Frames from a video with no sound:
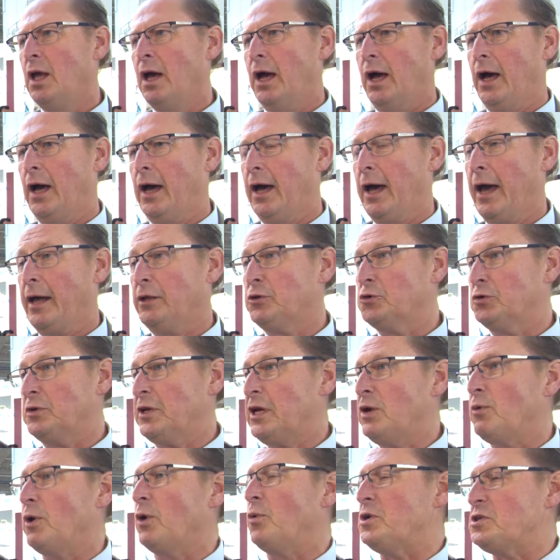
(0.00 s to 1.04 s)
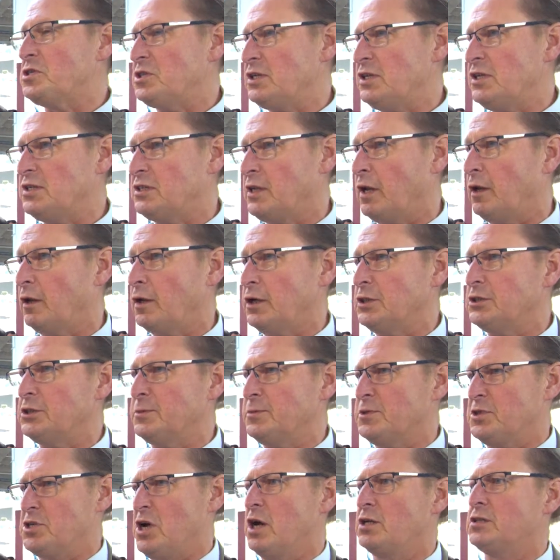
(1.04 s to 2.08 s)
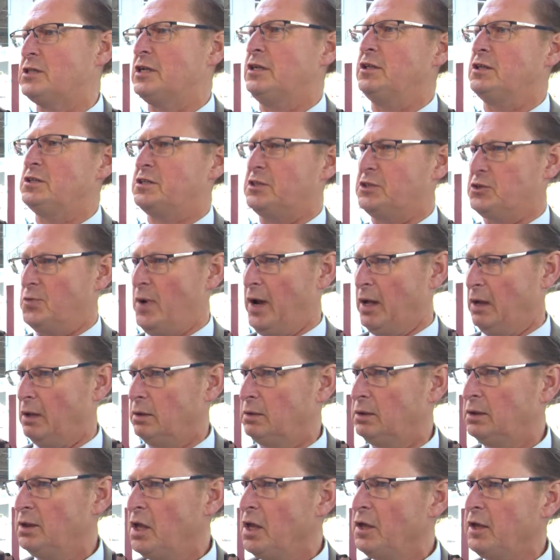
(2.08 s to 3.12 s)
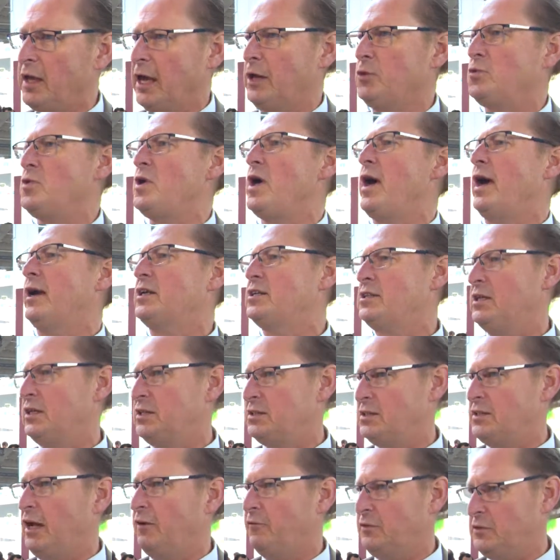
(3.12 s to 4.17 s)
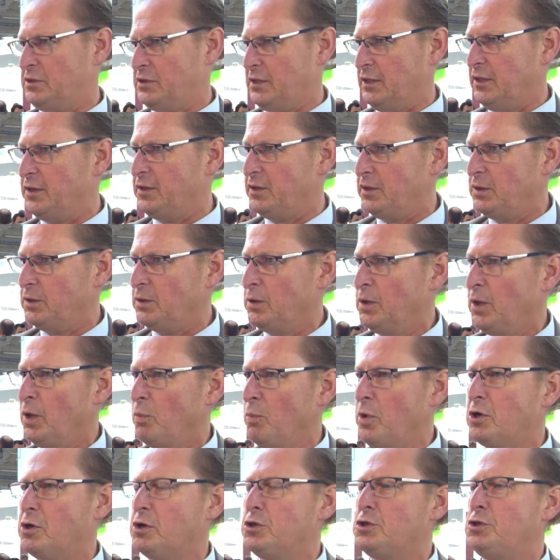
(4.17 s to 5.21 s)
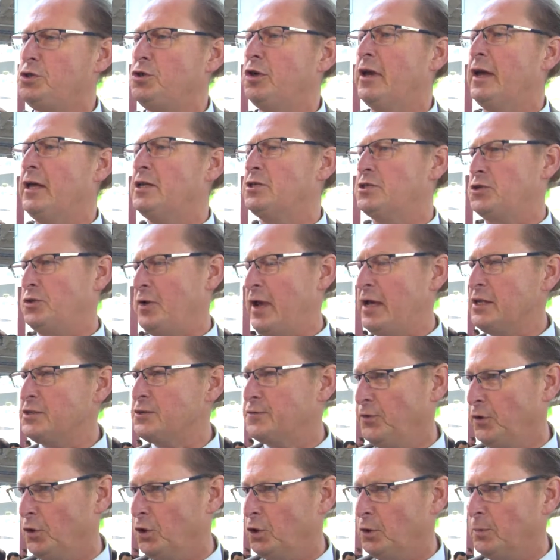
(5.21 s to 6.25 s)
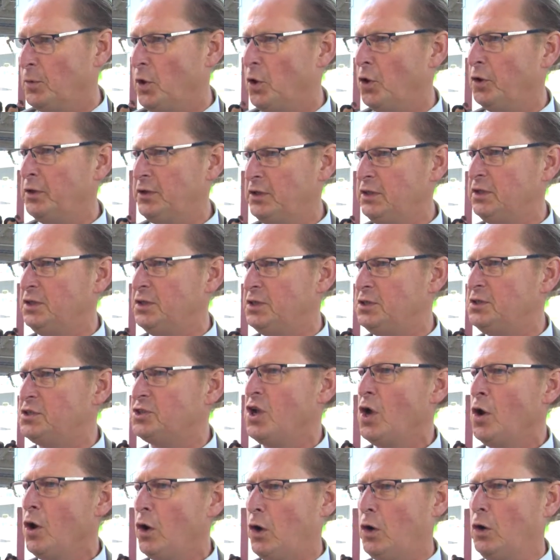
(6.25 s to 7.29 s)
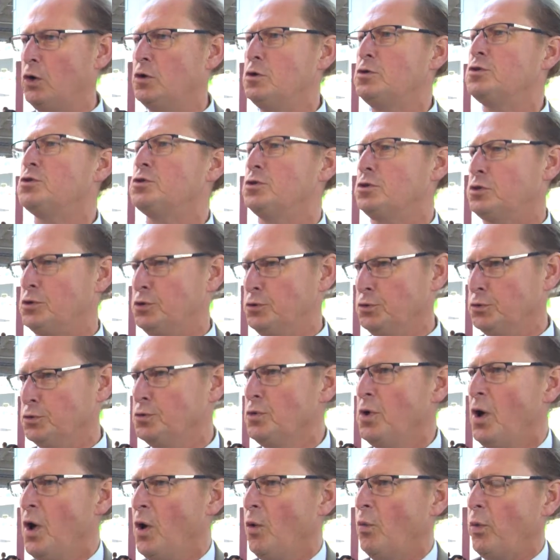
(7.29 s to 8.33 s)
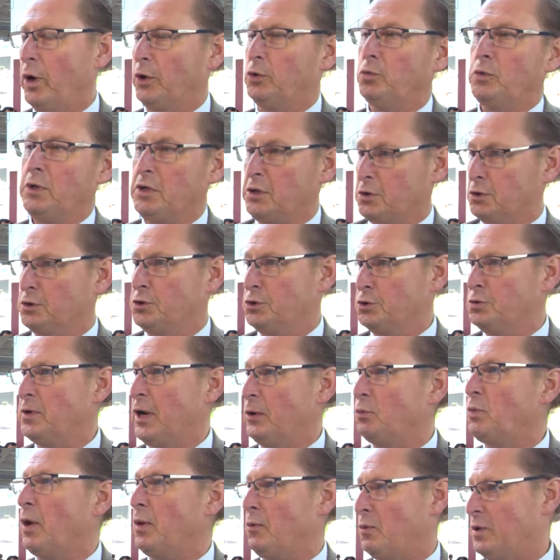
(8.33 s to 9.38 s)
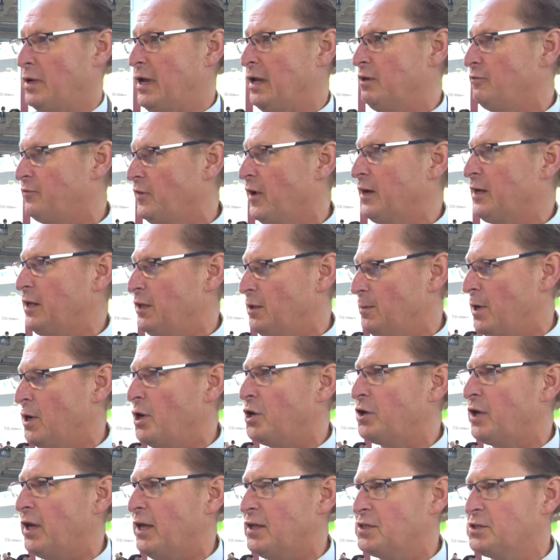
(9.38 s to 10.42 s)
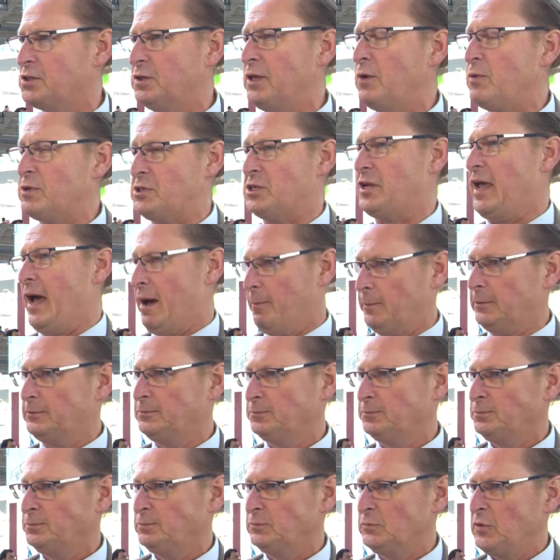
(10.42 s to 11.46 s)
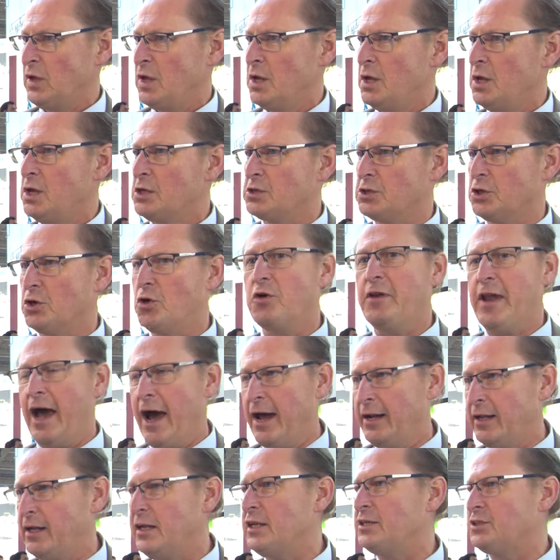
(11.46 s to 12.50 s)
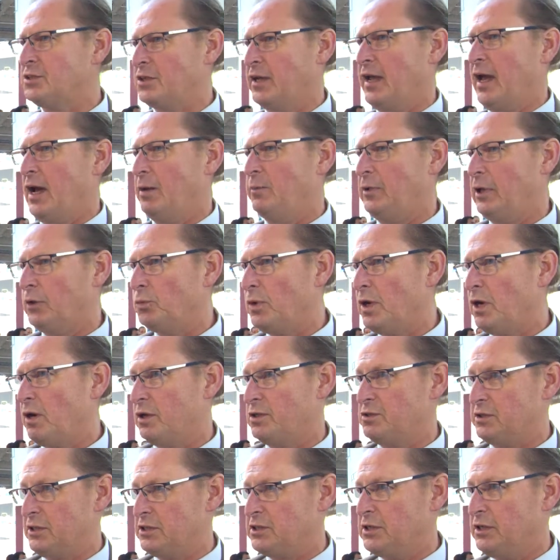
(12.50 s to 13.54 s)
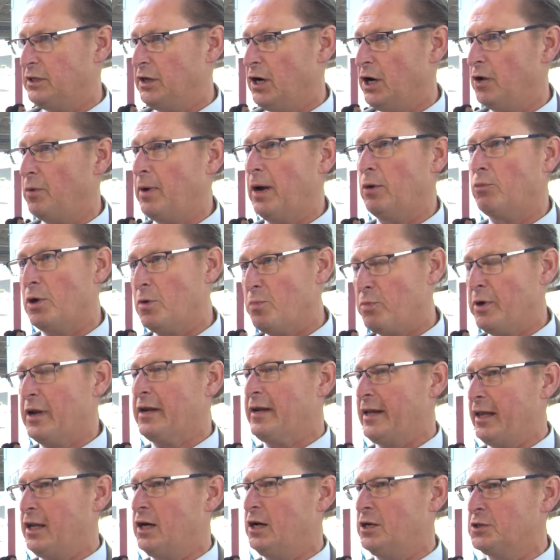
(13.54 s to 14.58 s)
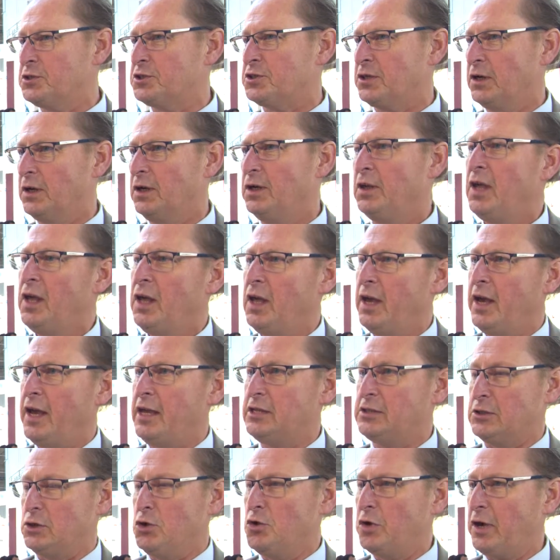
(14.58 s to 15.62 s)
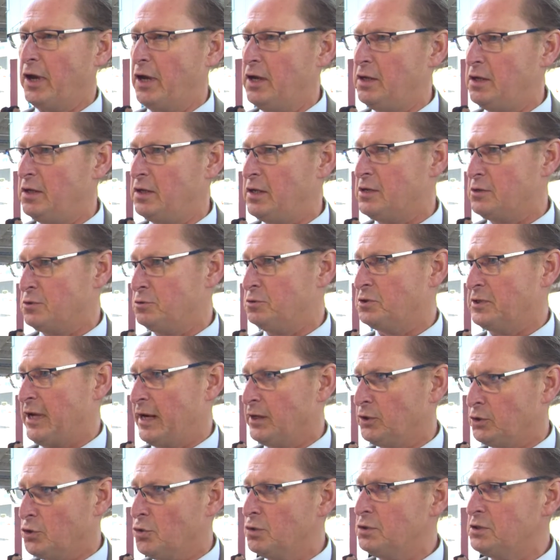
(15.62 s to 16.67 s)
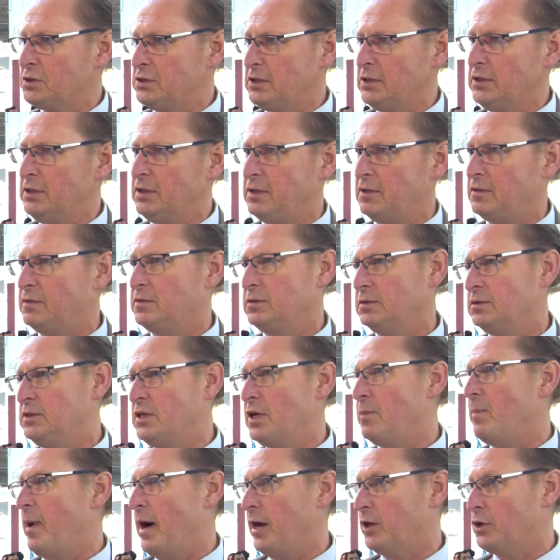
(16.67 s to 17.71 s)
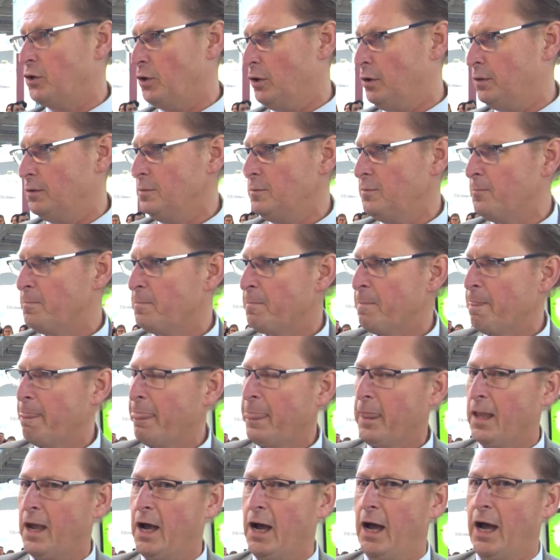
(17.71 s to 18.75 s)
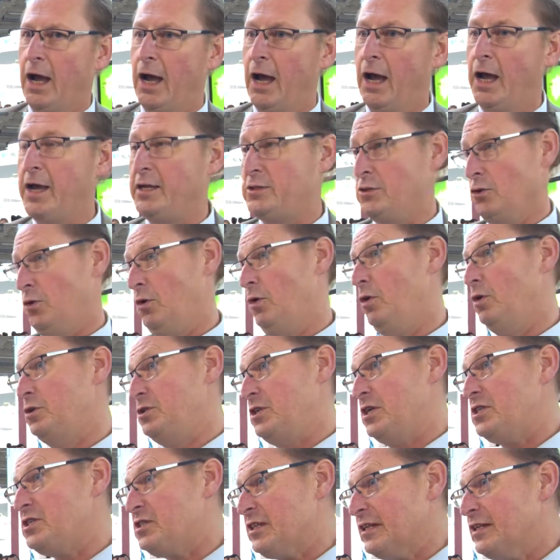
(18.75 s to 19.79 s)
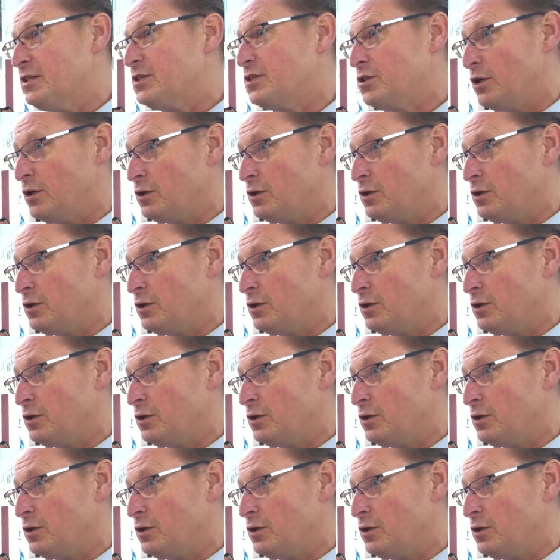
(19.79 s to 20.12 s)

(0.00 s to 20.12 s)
And today what we see is that the customer is asking us as well, can we access that facility? Because you can transform our needs closer to what we could do and what we can find in the market. So there was a gap. Right. So that is the gap that we are addressing now, and we bring that answer. It's located into St. Augustine, nearby Köln. It's our logistics